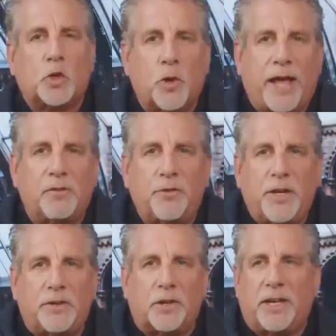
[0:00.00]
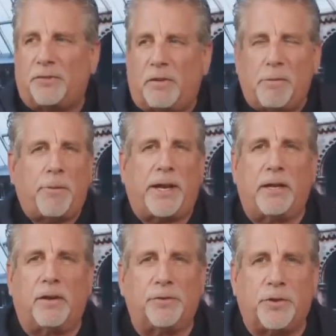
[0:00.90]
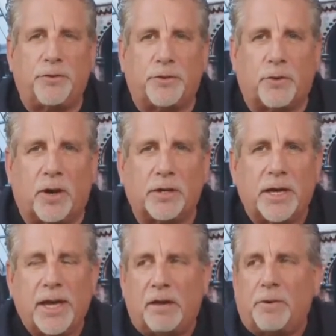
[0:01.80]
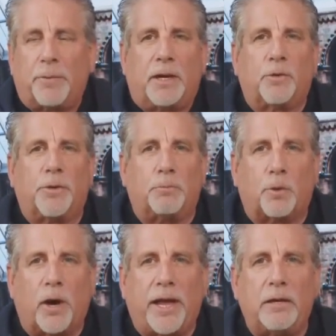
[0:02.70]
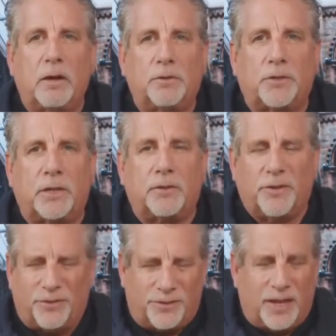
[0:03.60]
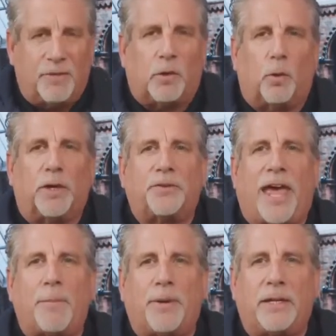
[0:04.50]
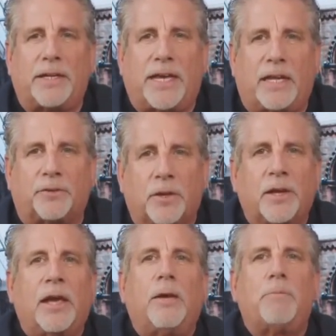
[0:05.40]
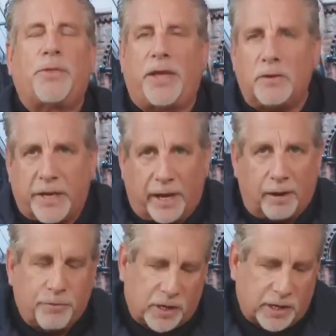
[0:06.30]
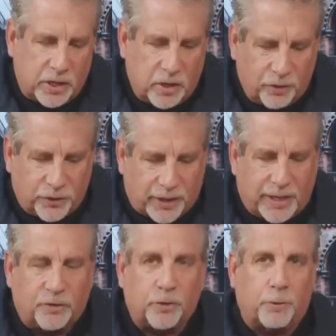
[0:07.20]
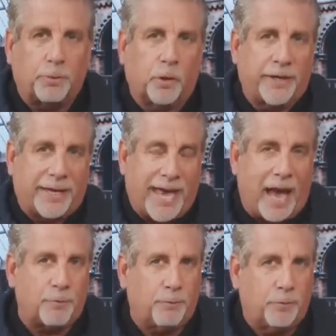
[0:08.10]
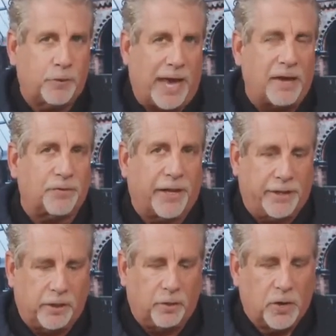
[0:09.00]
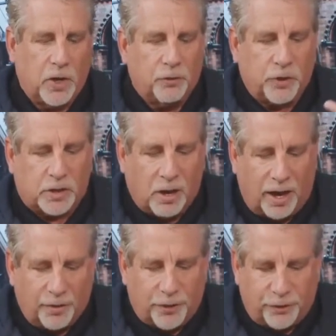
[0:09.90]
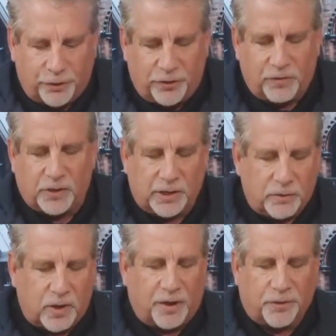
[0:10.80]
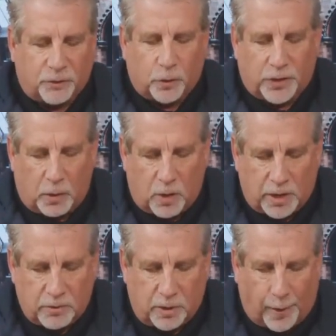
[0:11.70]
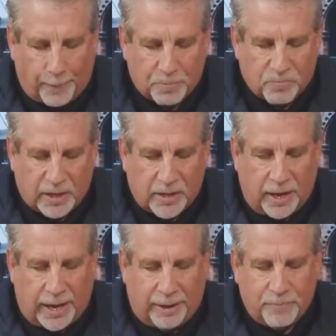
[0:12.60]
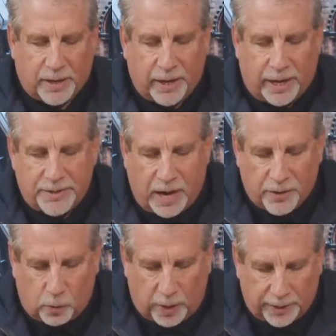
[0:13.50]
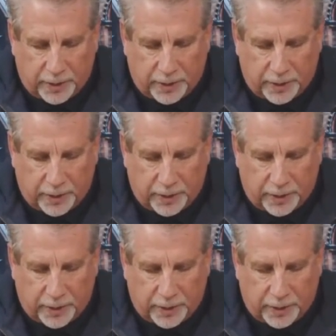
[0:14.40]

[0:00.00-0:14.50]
Transgender kids, everybody knows this is wrong. Everybody with a brain knows it is. This is evil, what is happening to kids. But they don't care if they're going to use the kids as a ploy to gaslight you to cause this civil unrest. That's what they want to do. Another one,